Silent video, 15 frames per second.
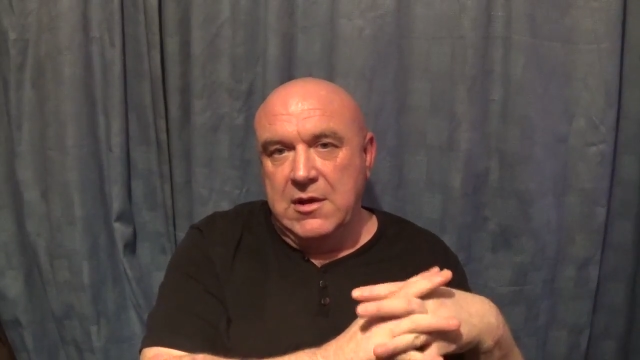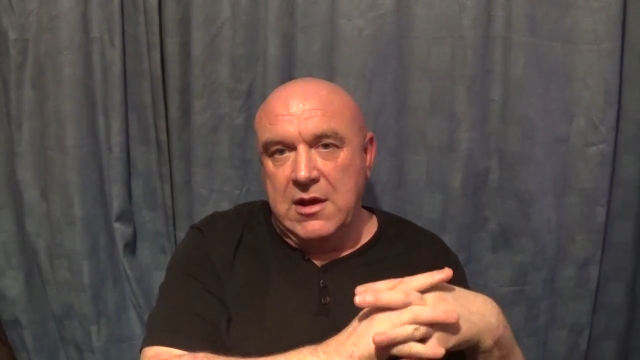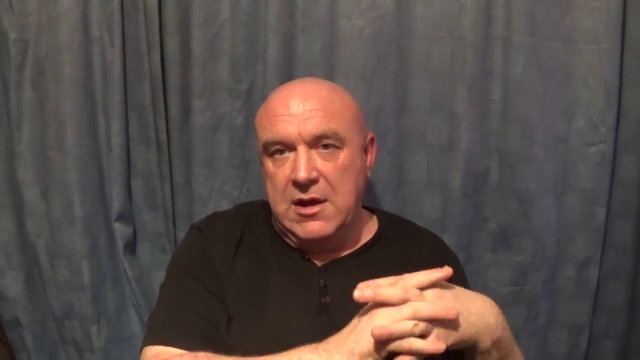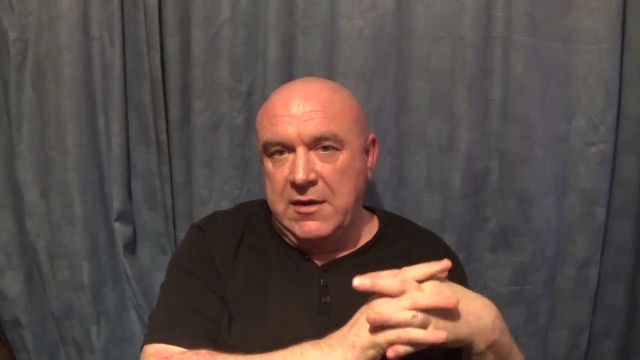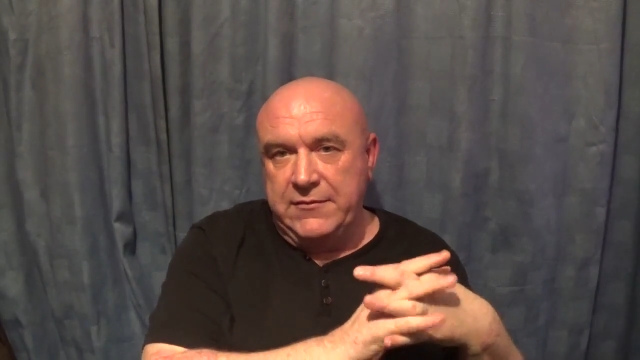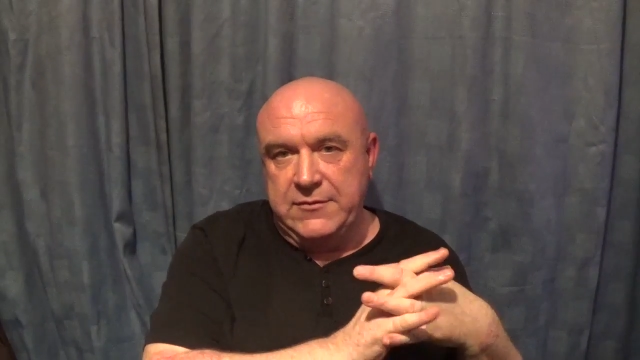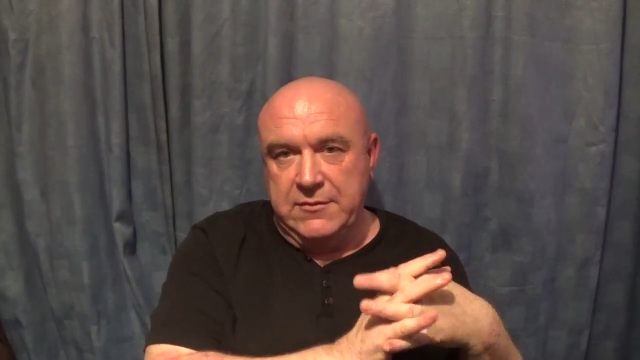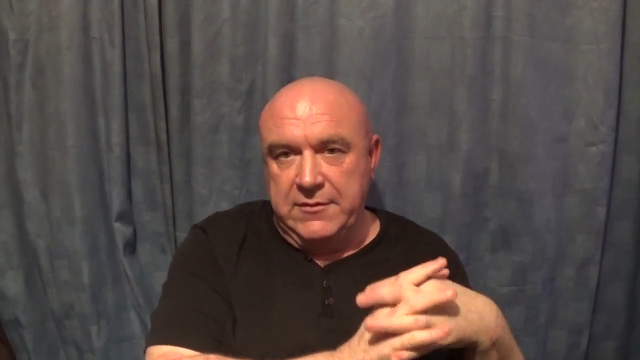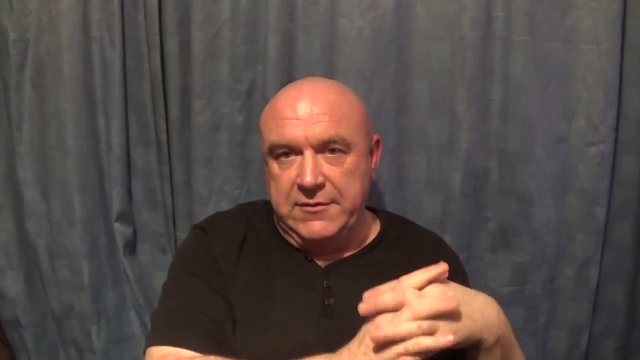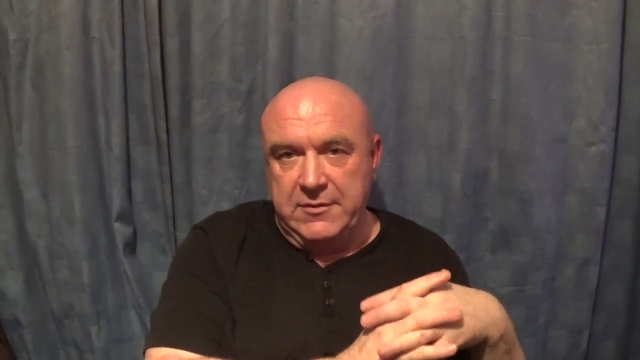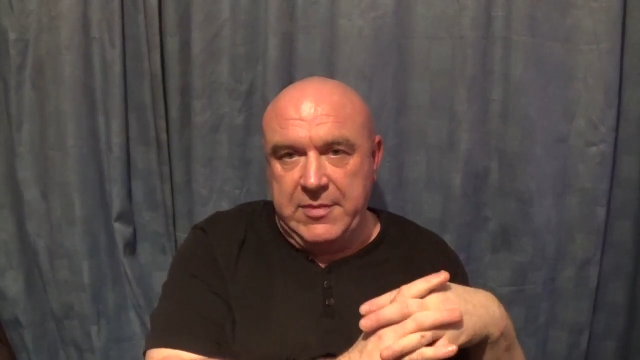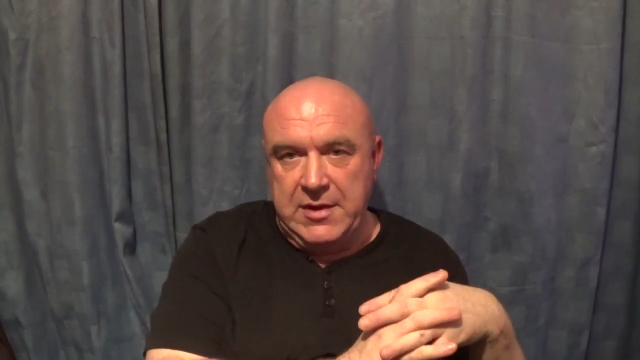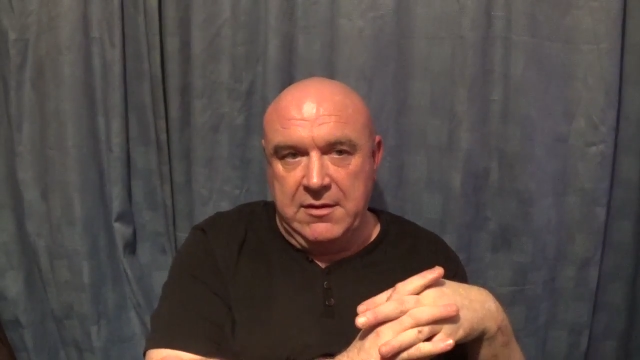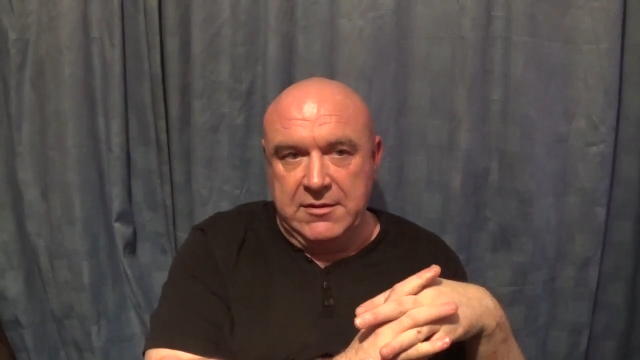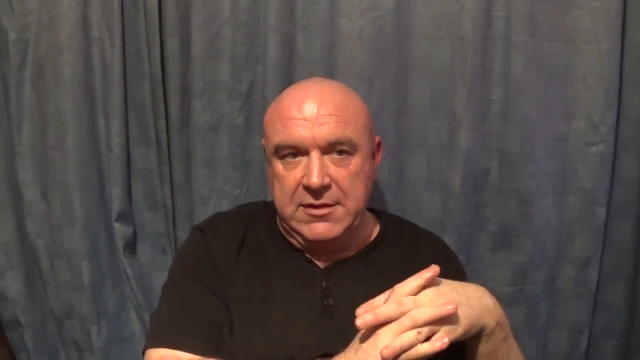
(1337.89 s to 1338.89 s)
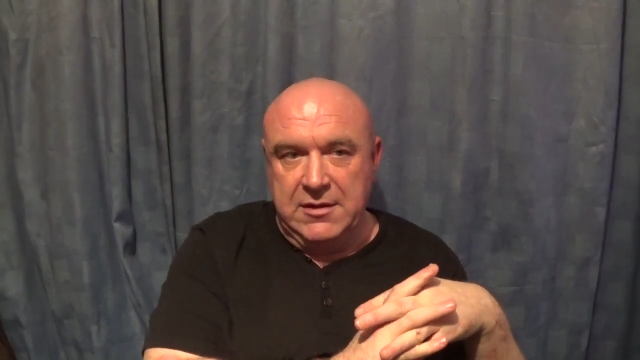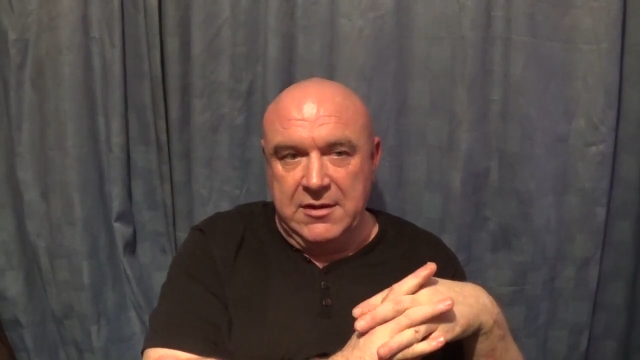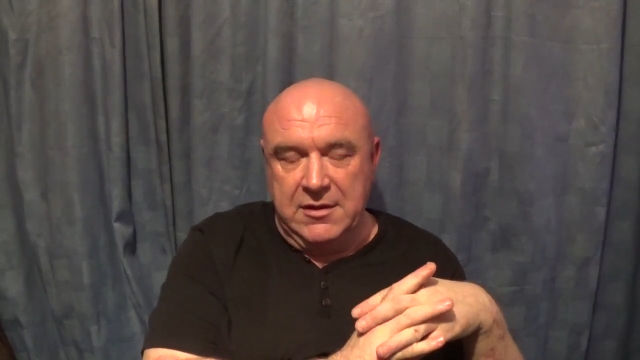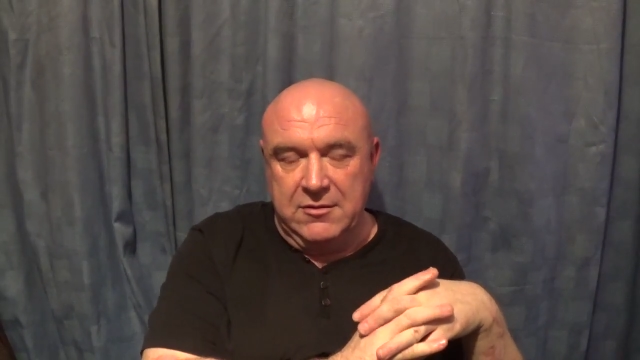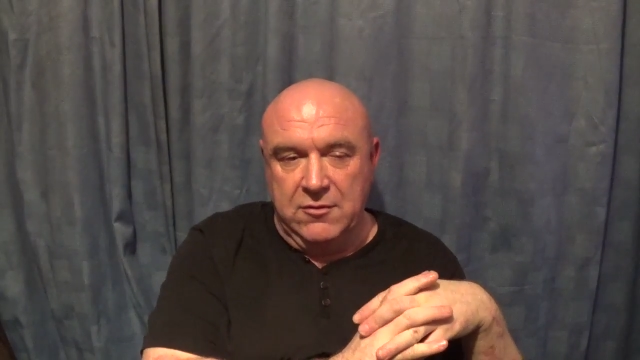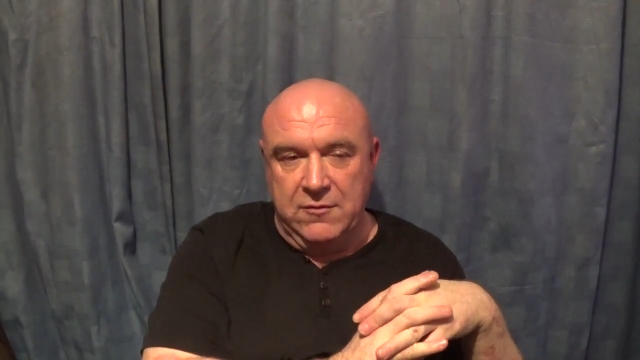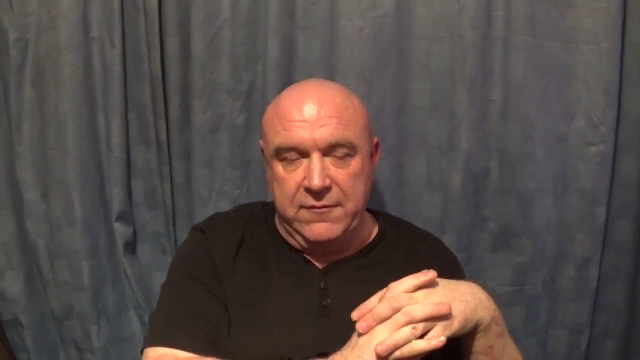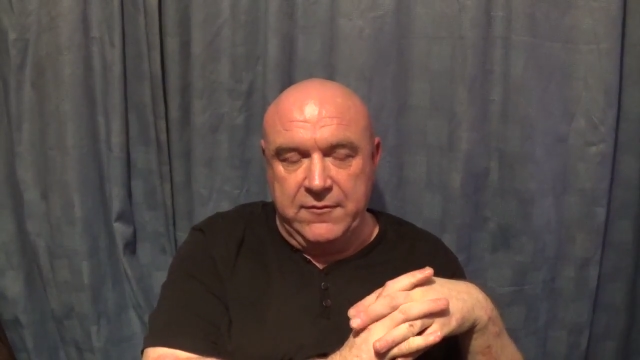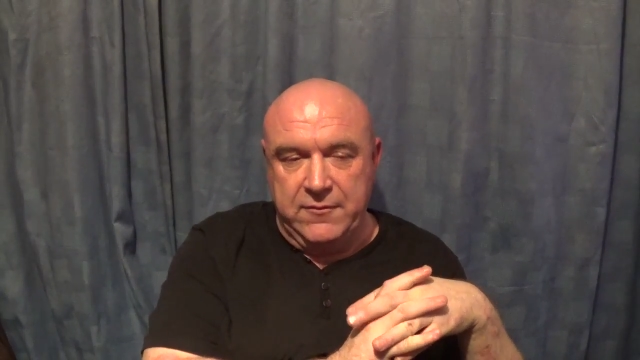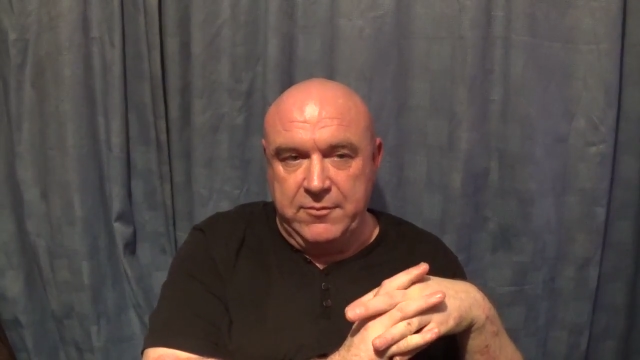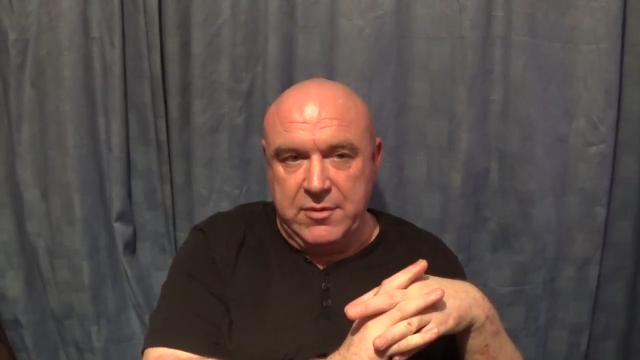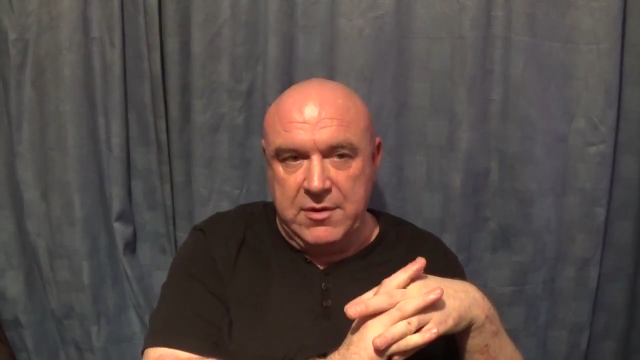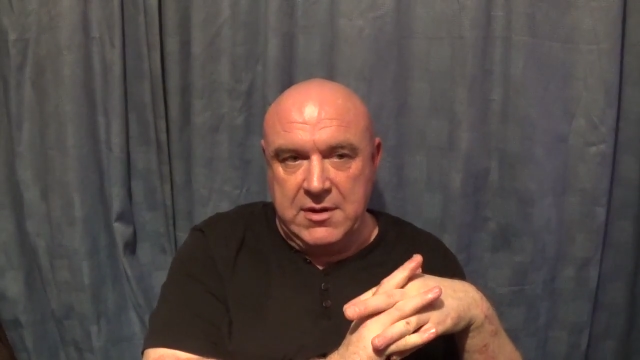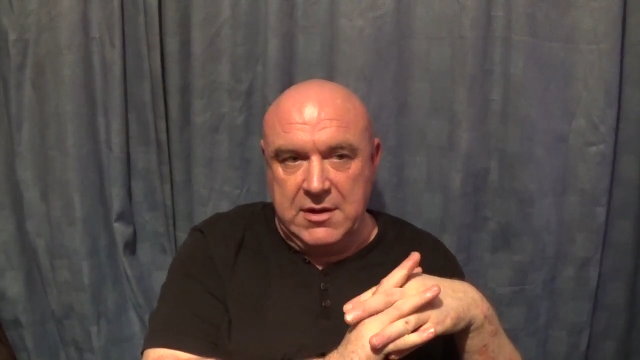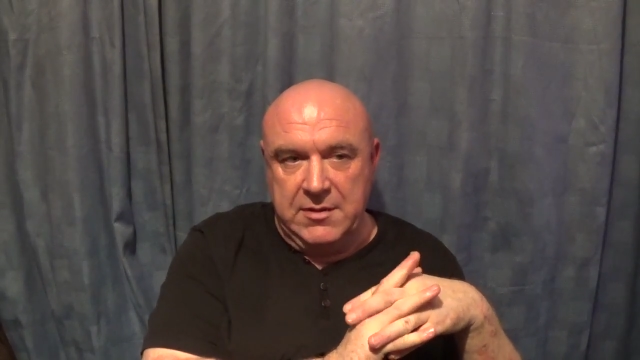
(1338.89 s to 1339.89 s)
afterwards about it enough,
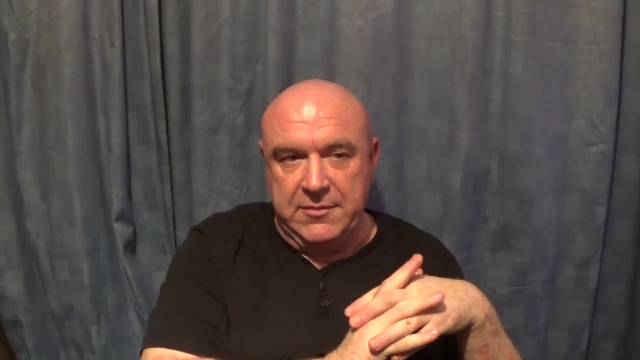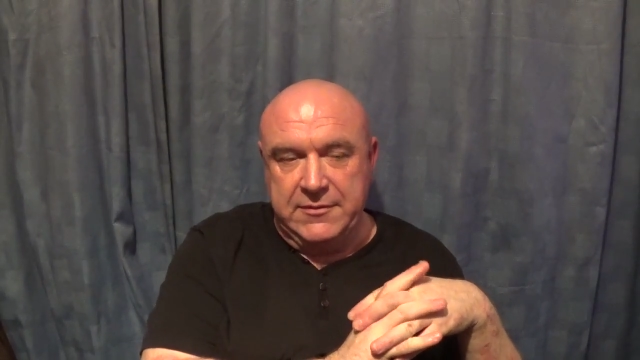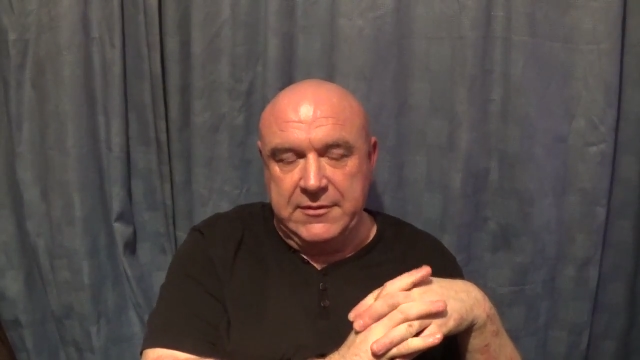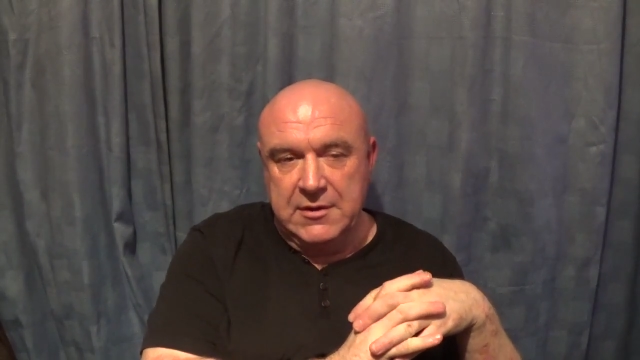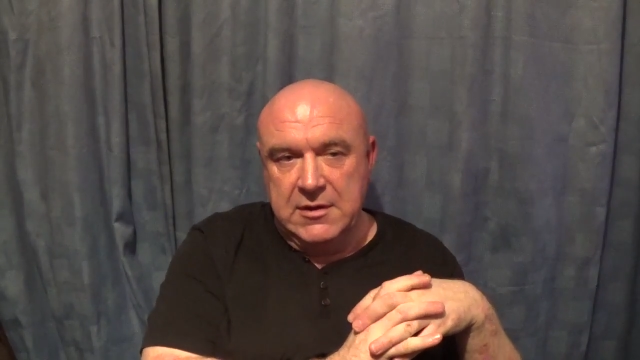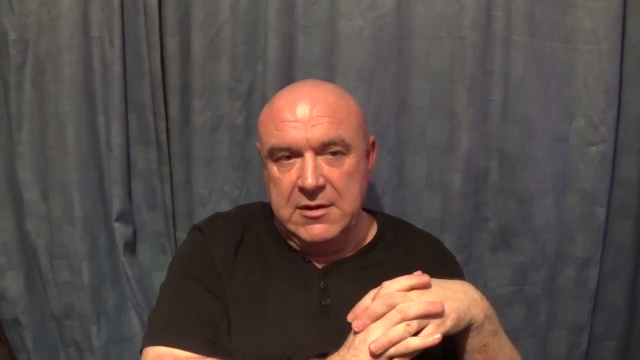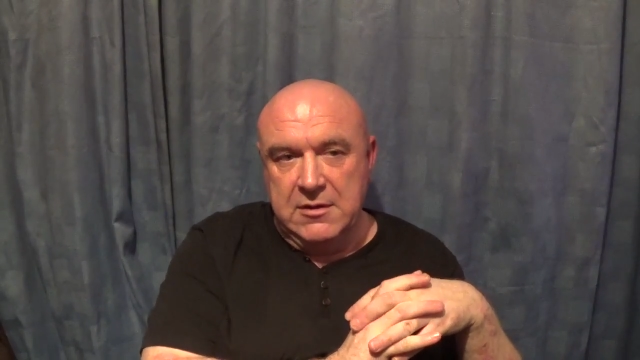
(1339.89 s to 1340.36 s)
perhaps,